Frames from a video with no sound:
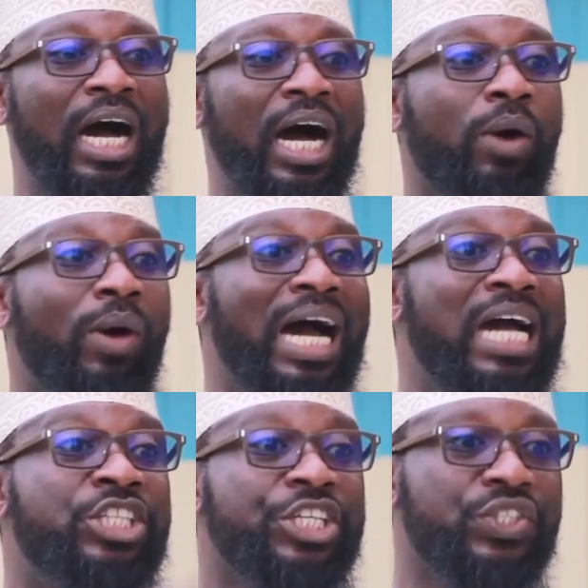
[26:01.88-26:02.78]

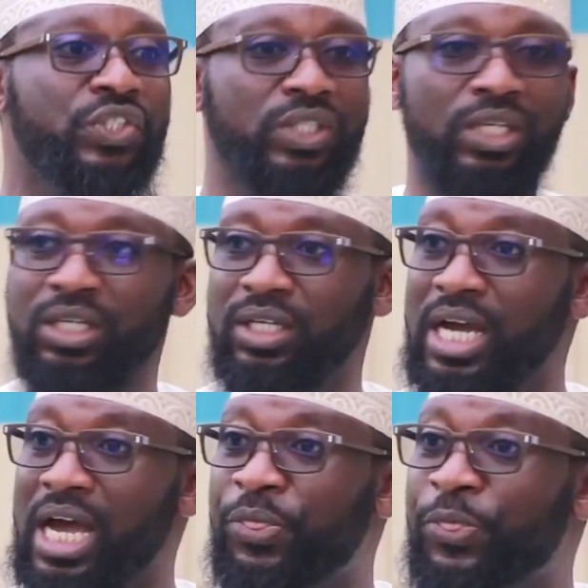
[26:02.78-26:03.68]
hawajis,
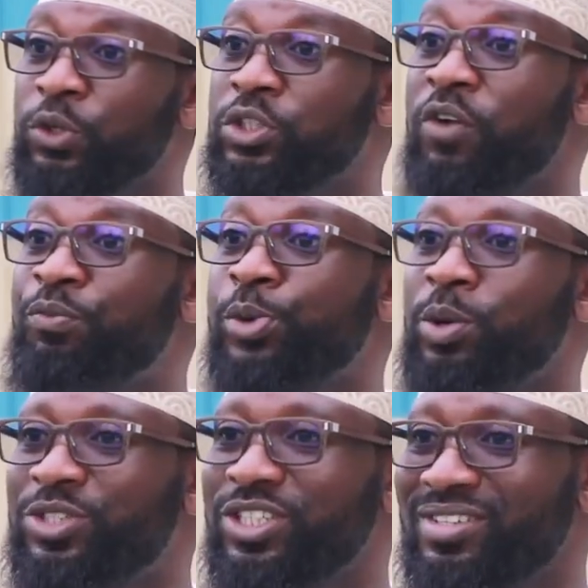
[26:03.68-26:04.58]
they are thoughts of
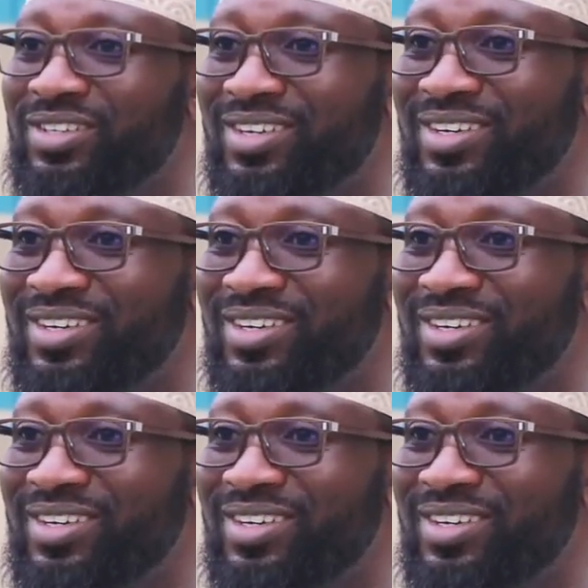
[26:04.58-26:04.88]
prompting.